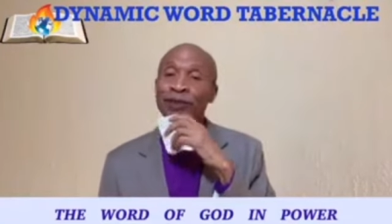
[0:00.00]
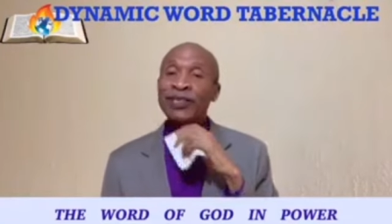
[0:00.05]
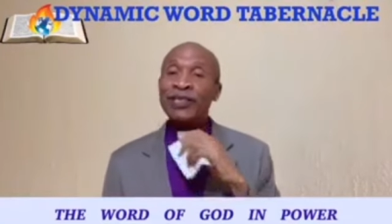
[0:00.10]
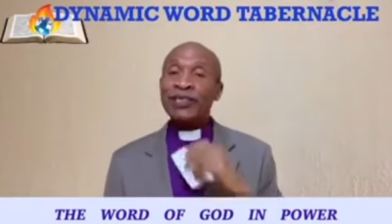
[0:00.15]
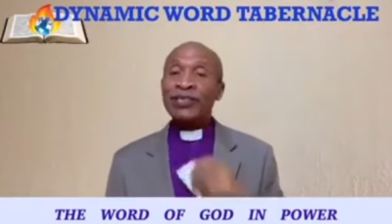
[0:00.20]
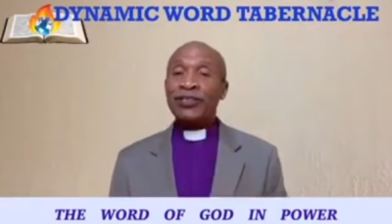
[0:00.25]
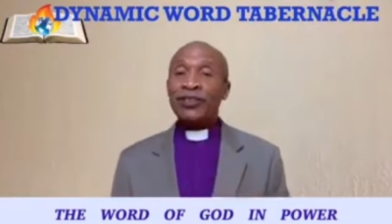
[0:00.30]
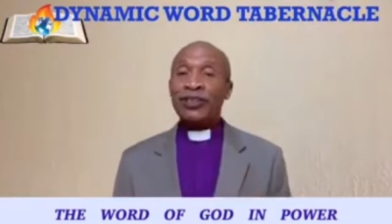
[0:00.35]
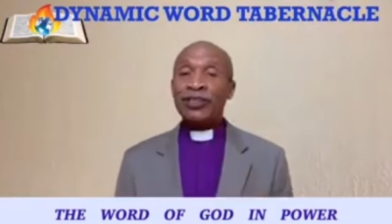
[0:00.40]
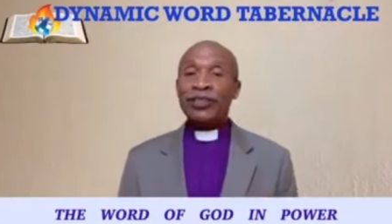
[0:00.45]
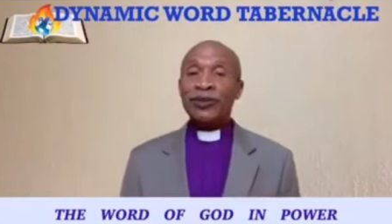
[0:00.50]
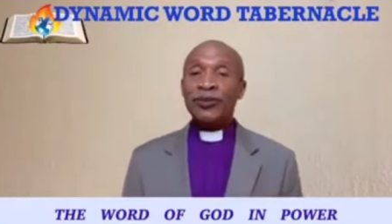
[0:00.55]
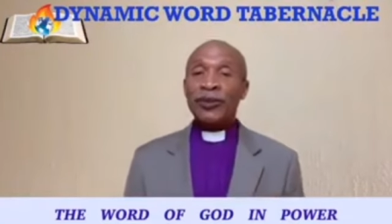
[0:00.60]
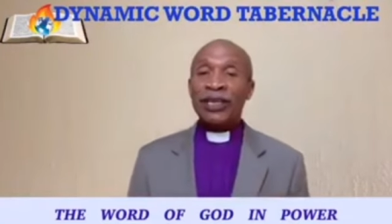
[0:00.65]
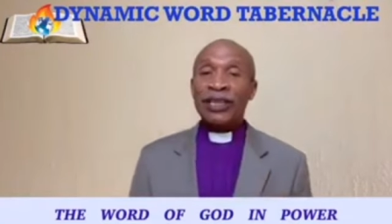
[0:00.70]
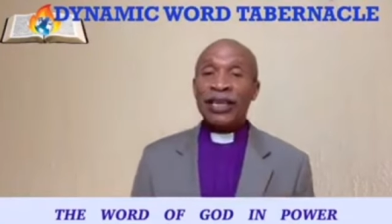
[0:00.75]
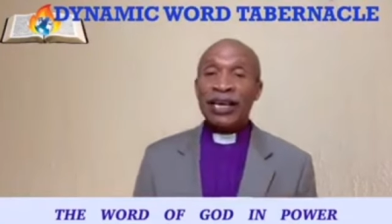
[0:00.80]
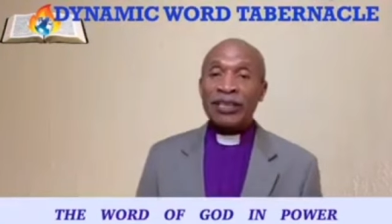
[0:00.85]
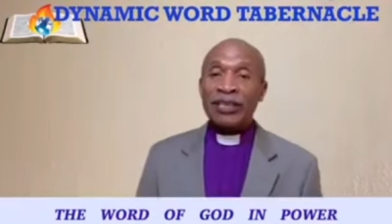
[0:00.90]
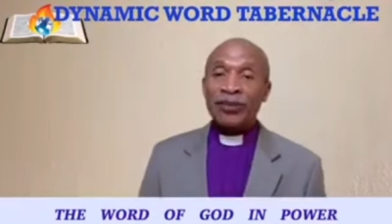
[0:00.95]
in such a
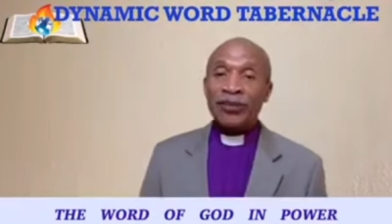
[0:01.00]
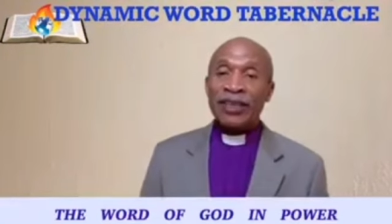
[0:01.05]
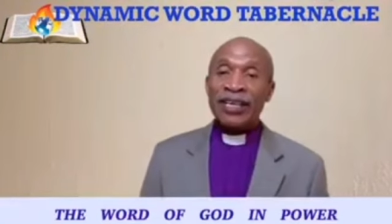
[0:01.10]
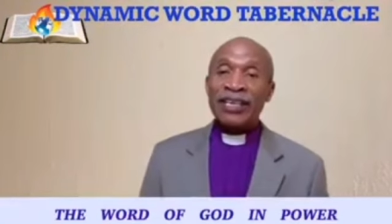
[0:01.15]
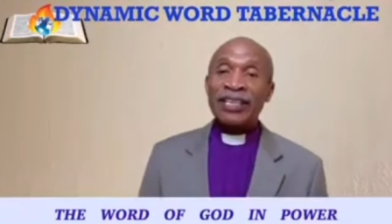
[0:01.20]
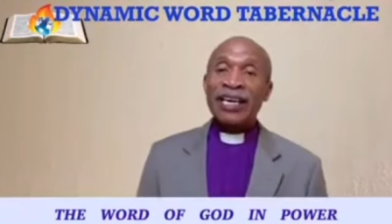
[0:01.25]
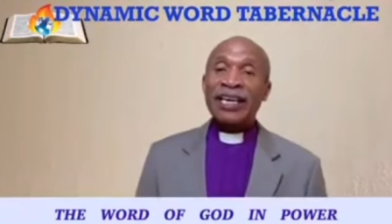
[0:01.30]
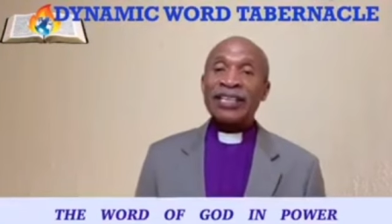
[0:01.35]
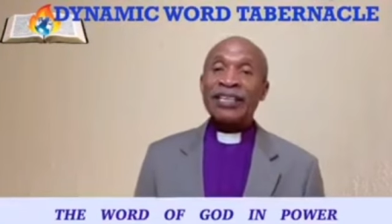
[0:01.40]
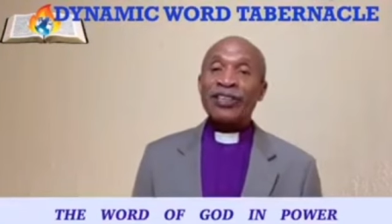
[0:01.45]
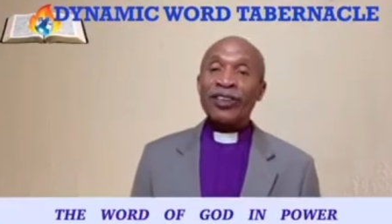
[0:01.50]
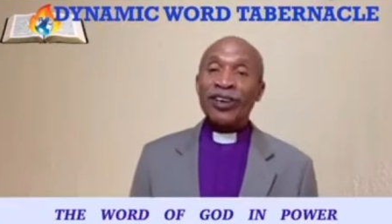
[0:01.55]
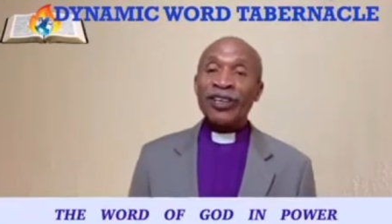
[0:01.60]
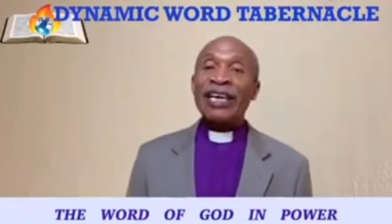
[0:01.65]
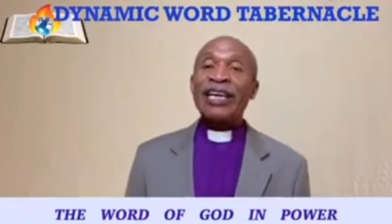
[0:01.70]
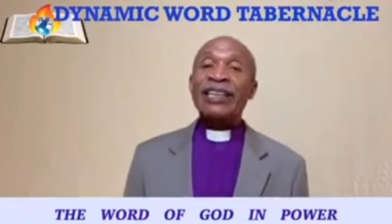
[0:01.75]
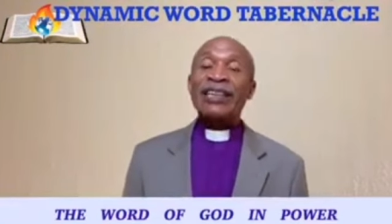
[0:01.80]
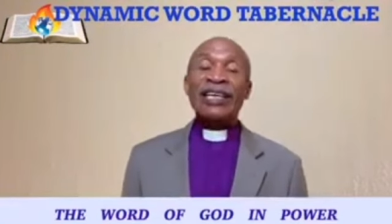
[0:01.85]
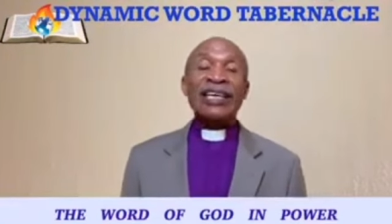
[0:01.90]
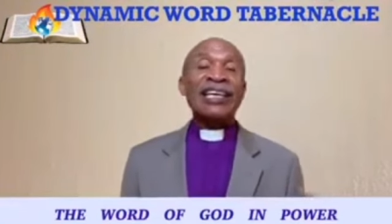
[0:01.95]
way that you think that the
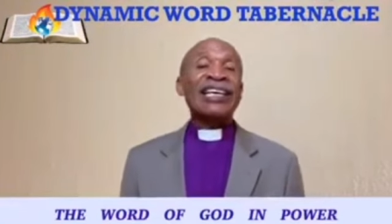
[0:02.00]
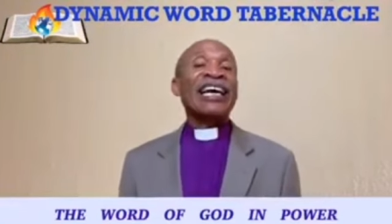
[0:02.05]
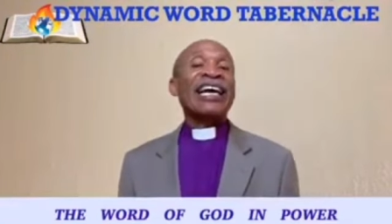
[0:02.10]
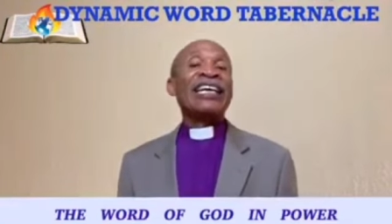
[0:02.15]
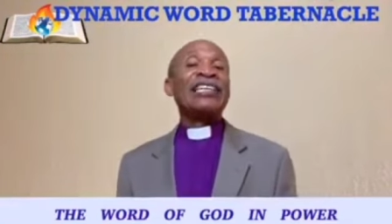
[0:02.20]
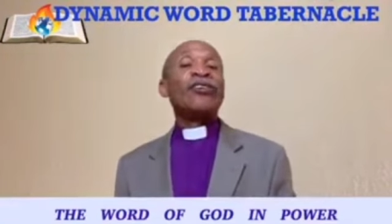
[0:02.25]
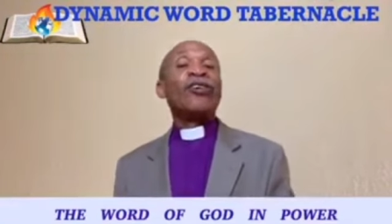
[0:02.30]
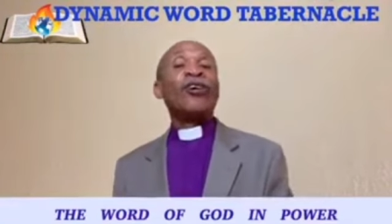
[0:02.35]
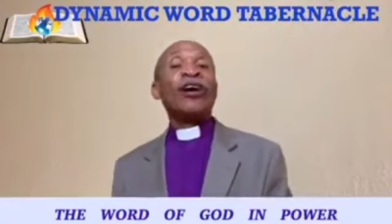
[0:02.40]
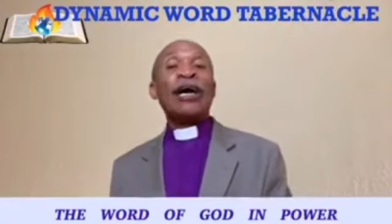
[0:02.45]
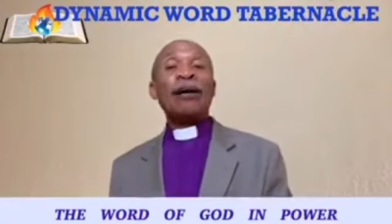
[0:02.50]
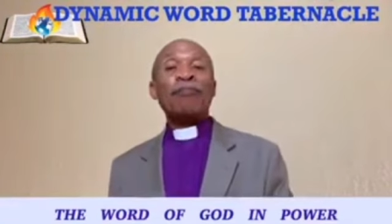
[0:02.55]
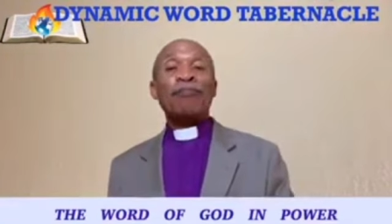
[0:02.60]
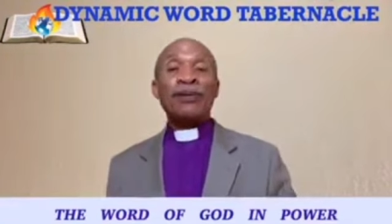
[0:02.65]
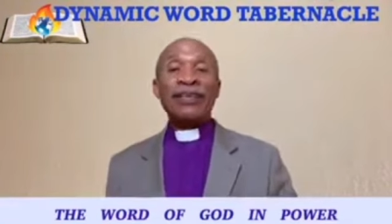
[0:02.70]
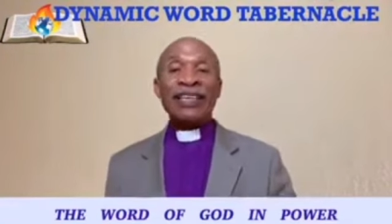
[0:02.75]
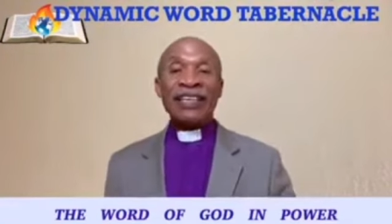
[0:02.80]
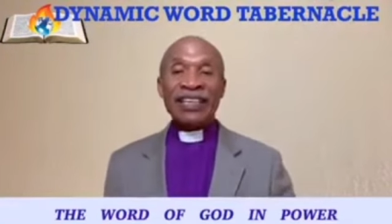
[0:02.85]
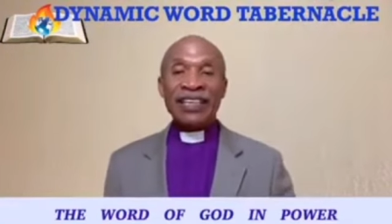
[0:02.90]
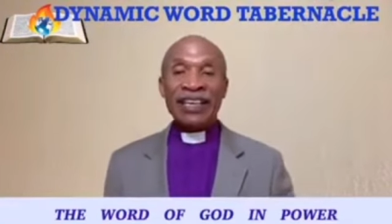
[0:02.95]
other thing cannot
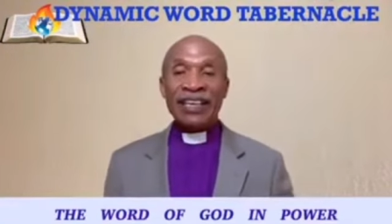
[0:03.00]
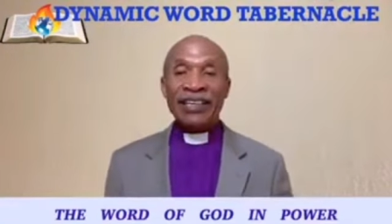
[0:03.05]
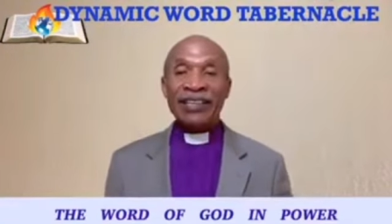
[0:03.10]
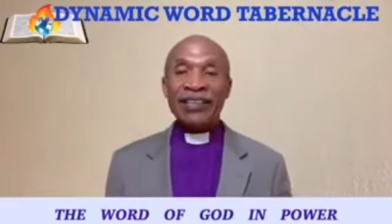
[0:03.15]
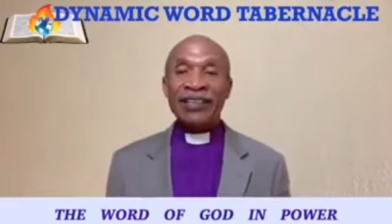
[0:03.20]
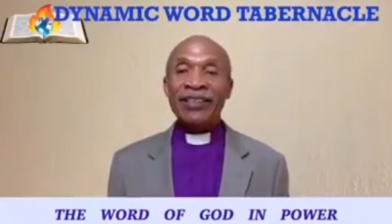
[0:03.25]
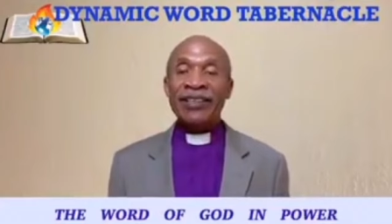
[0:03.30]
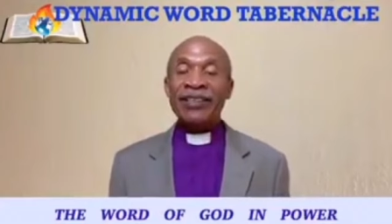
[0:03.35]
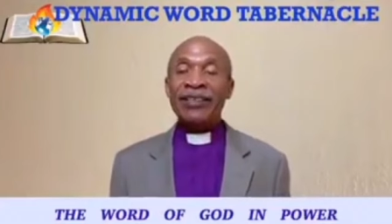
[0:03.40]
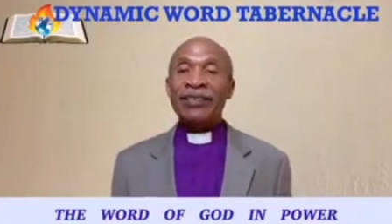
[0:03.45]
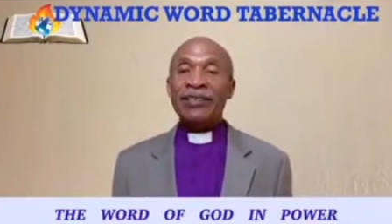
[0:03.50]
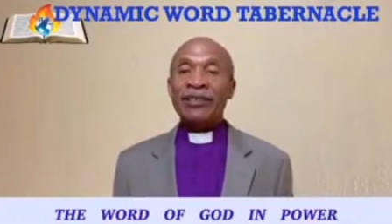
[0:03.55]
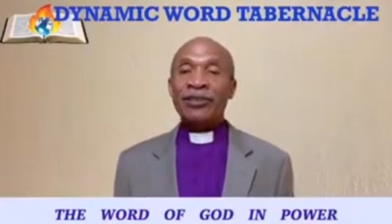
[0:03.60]
happen again.